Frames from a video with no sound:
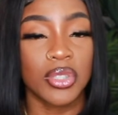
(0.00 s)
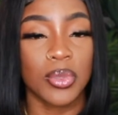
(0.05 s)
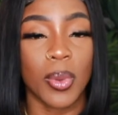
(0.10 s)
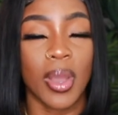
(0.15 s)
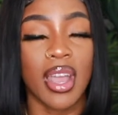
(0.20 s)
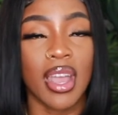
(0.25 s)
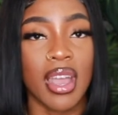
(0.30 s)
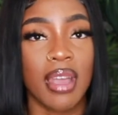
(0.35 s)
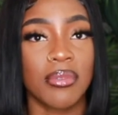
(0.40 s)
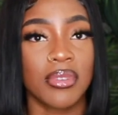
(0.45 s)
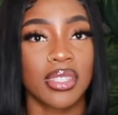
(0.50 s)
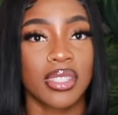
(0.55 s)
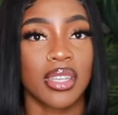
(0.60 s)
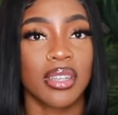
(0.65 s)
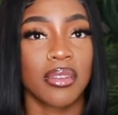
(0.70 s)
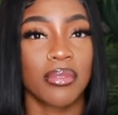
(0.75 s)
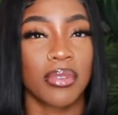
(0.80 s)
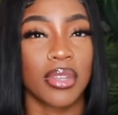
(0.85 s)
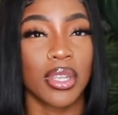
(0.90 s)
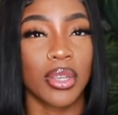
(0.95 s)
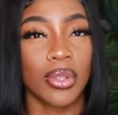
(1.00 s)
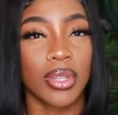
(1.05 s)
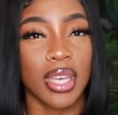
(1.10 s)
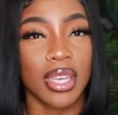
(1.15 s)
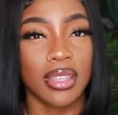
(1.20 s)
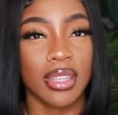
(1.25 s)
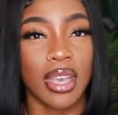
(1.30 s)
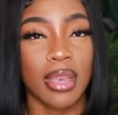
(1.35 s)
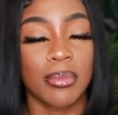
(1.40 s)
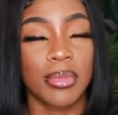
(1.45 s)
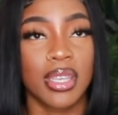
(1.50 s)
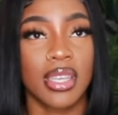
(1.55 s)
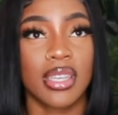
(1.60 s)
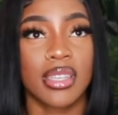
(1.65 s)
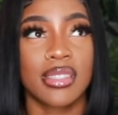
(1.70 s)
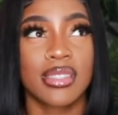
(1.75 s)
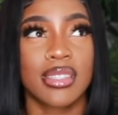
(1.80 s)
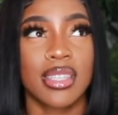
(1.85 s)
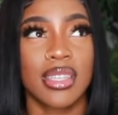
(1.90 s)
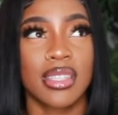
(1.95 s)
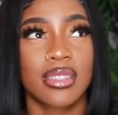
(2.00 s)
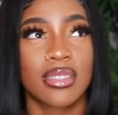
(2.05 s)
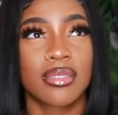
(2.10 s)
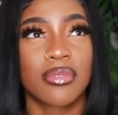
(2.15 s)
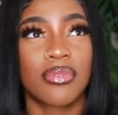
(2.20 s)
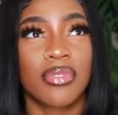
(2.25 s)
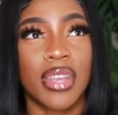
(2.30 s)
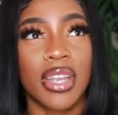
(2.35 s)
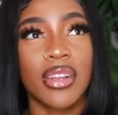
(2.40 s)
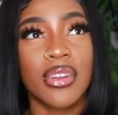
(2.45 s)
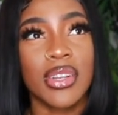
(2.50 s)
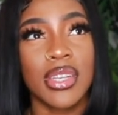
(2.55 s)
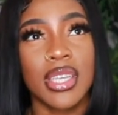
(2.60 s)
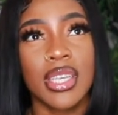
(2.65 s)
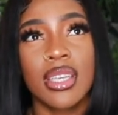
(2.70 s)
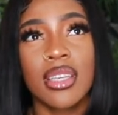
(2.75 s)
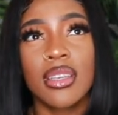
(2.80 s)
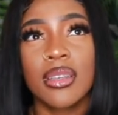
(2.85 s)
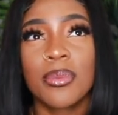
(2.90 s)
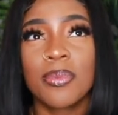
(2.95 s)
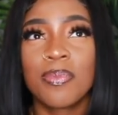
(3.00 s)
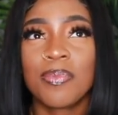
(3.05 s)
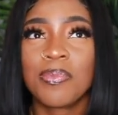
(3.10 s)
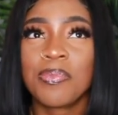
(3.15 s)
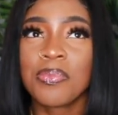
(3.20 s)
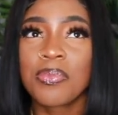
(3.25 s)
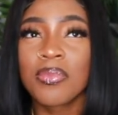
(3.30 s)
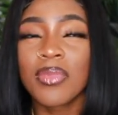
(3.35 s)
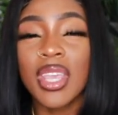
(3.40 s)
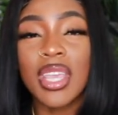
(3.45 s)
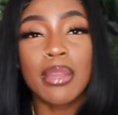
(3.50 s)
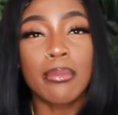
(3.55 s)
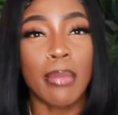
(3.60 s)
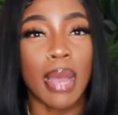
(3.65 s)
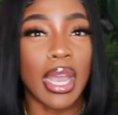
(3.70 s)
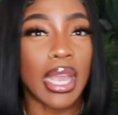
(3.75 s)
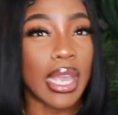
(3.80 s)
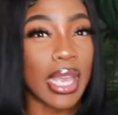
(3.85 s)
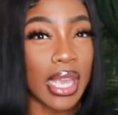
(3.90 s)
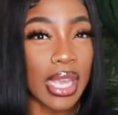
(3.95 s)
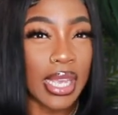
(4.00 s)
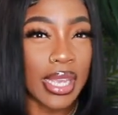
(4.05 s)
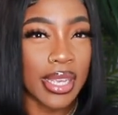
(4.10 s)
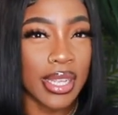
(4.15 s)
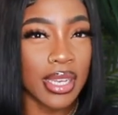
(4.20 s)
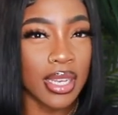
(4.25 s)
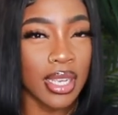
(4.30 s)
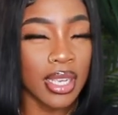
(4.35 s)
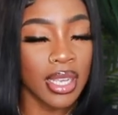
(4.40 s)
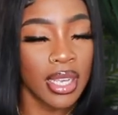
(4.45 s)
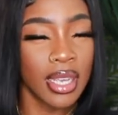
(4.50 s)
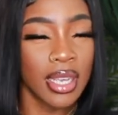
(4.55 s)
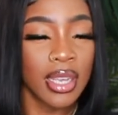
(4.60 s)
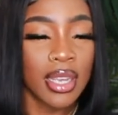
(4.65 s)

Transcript: is why I haven't done a video like that, because it's very in my head.